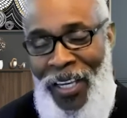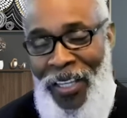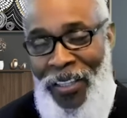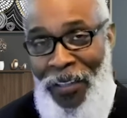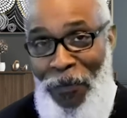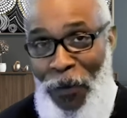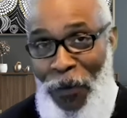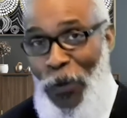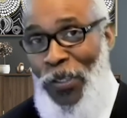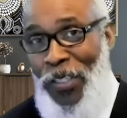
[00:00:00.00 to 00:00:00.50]
The
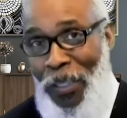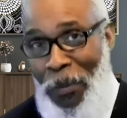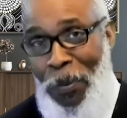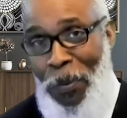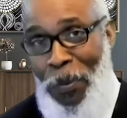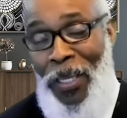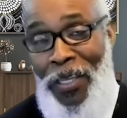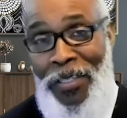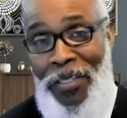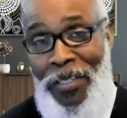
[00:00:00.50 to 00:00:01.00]
views and
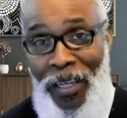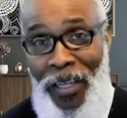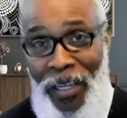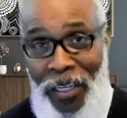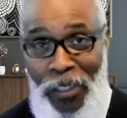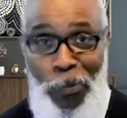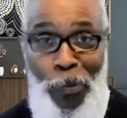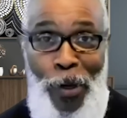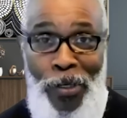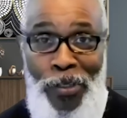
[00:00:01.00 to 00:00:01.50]
opinions that I
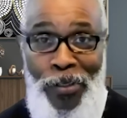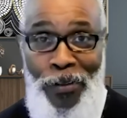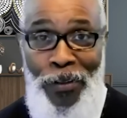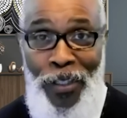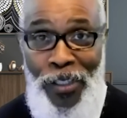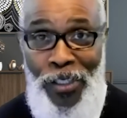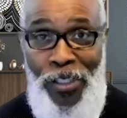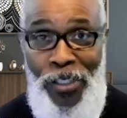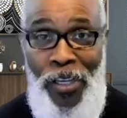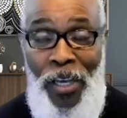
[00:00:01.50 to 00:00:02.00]
express on
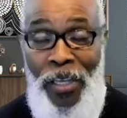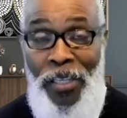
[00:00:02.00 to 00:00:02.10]
this